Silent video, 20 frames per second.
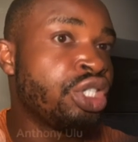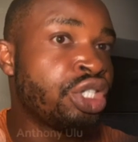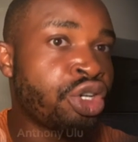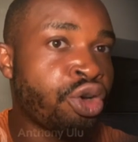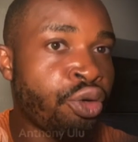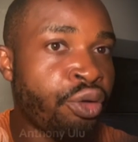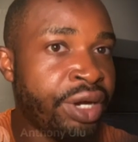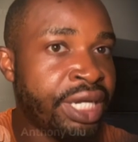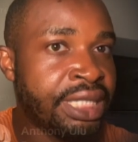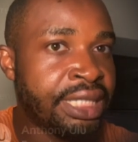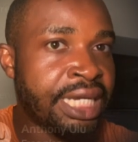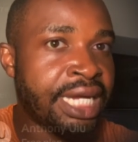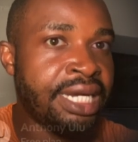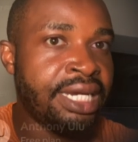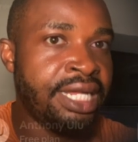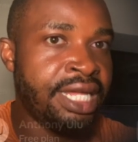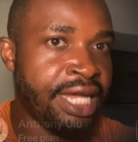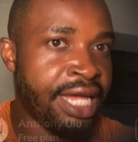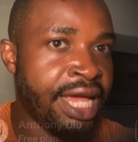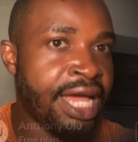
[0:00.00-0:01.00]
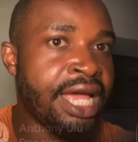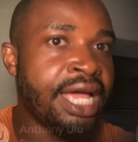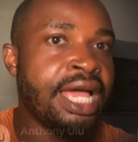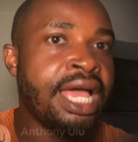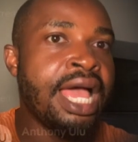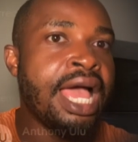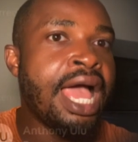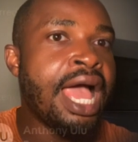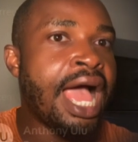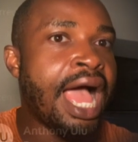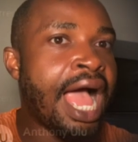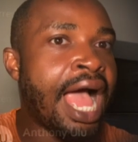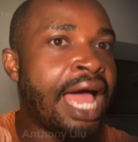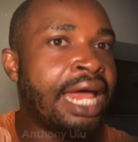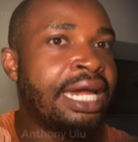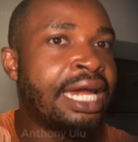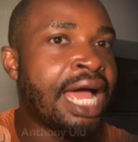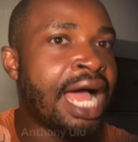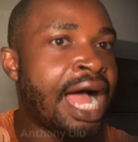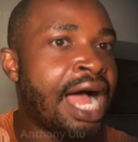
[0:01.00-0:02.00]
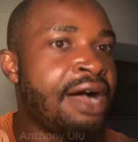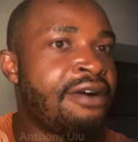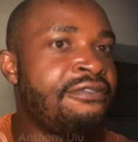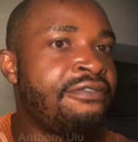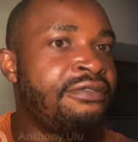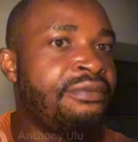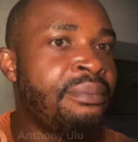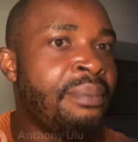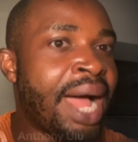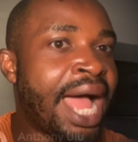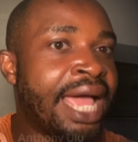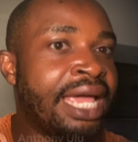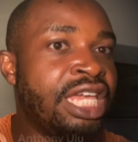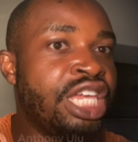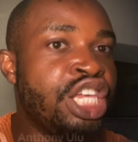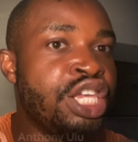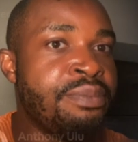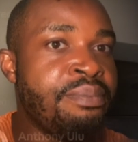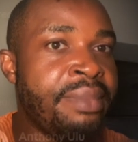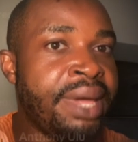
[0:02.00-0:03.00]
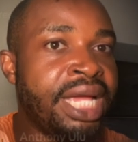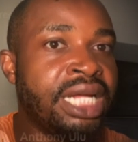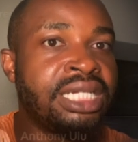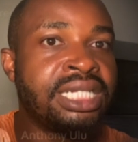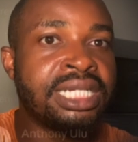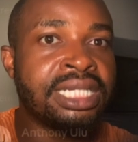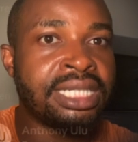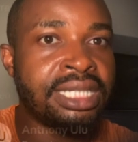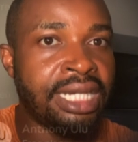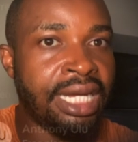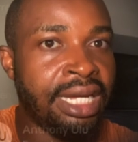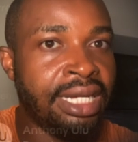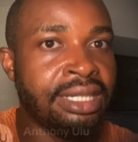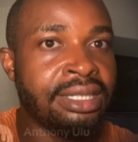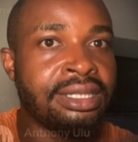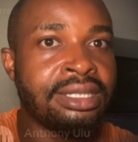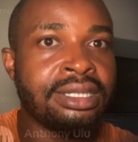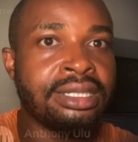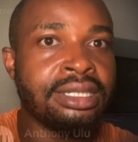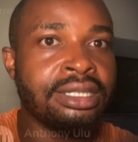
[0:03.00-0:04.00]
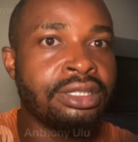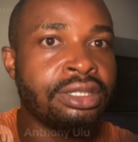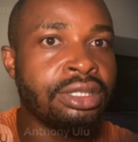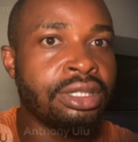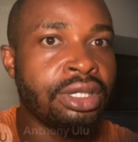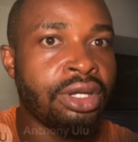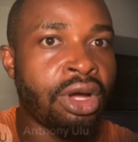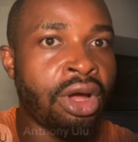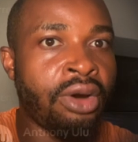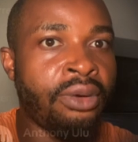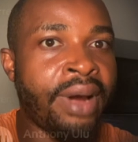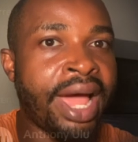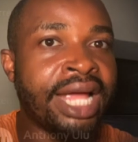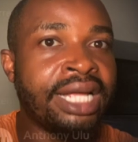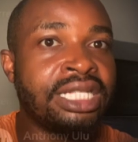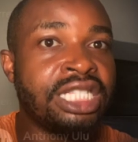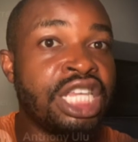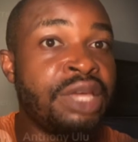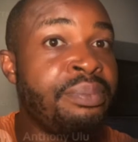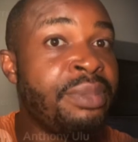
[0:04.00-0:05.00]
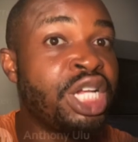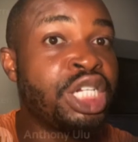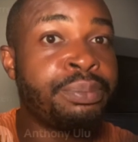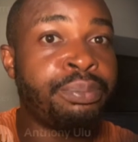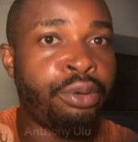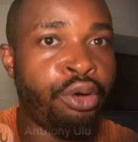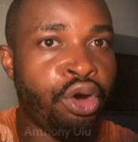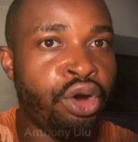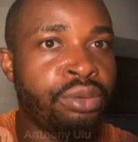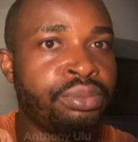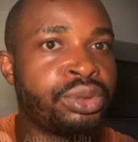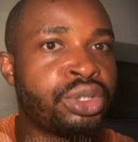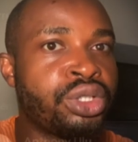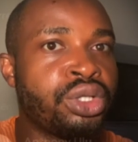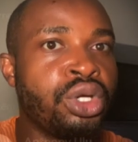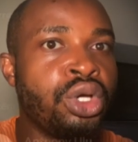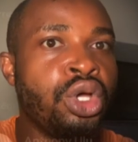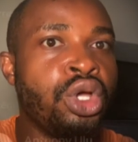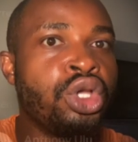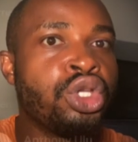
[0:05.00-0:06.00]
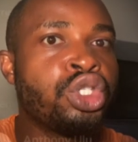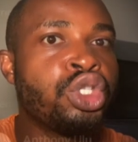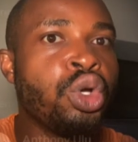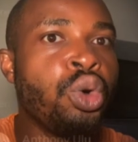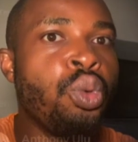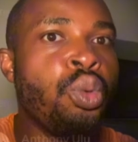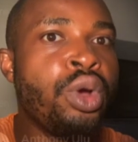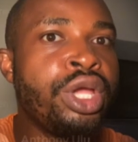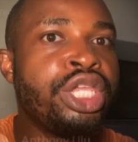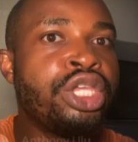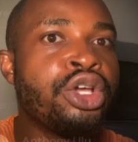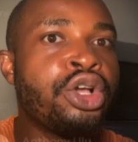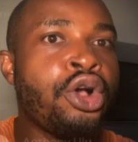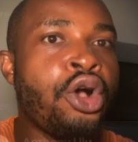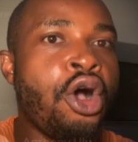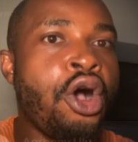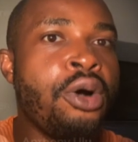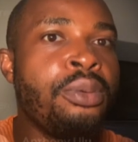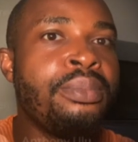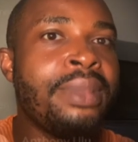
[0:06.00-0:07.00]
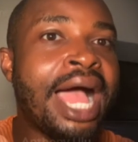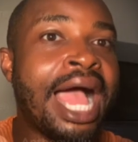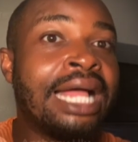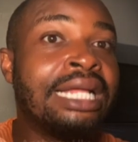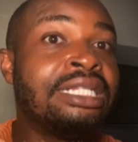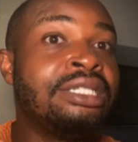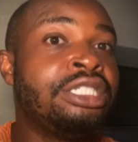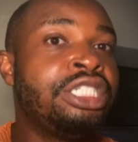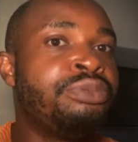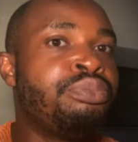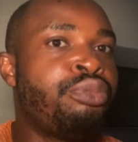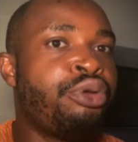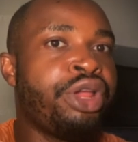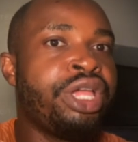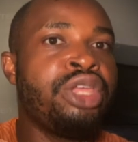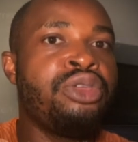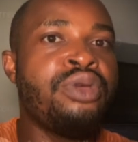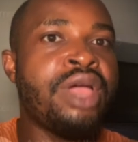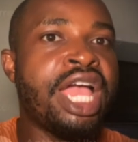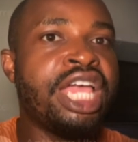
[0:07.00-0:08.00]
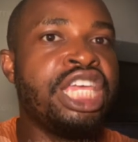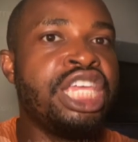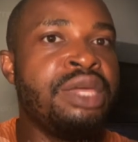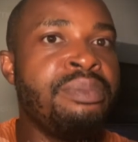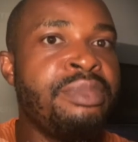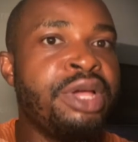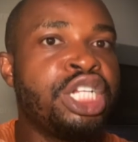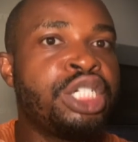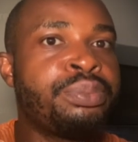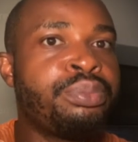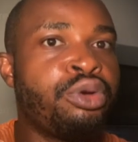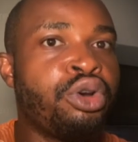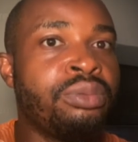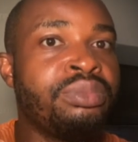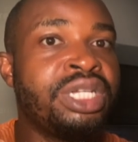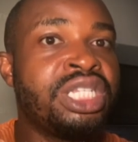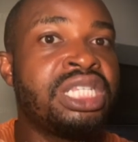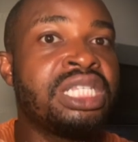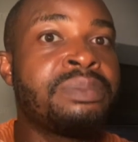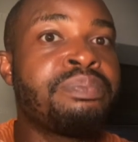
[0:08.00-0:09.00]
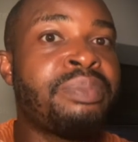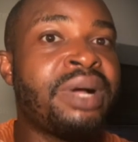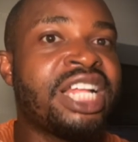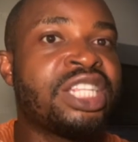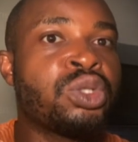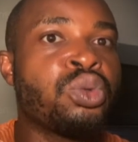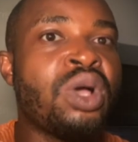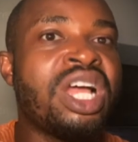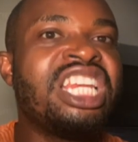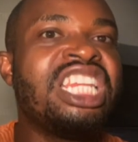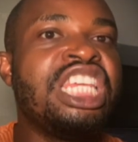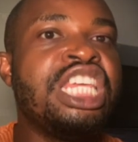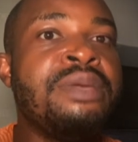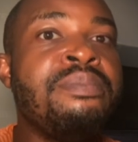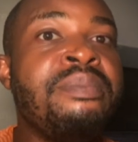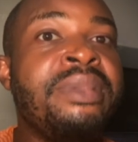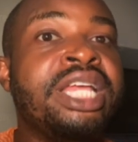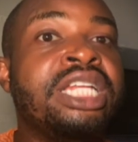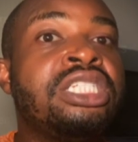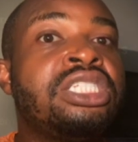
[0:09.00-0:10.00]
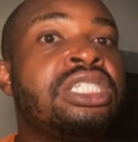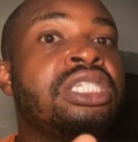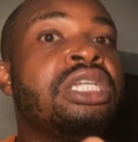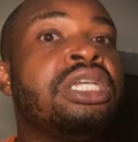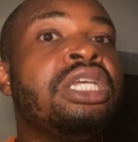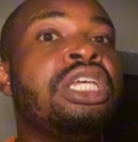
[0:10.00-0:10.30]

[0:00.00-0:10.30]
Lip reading: created here and have my image scenes. All right, image prompts. So when you come and bring your image prompt, this is part one, image